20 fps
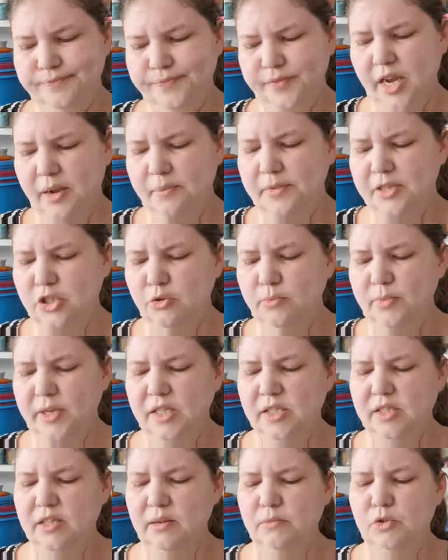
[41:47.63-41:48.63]
I'm assuming
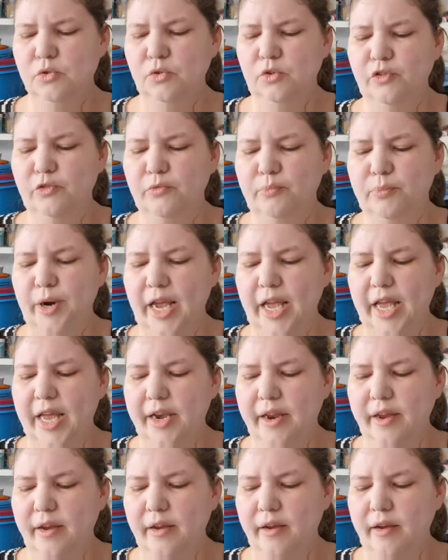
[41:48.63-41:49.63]
it's some sort of
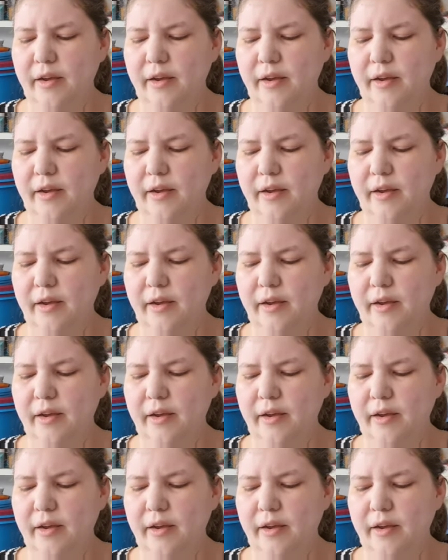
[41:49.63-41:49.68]
bread.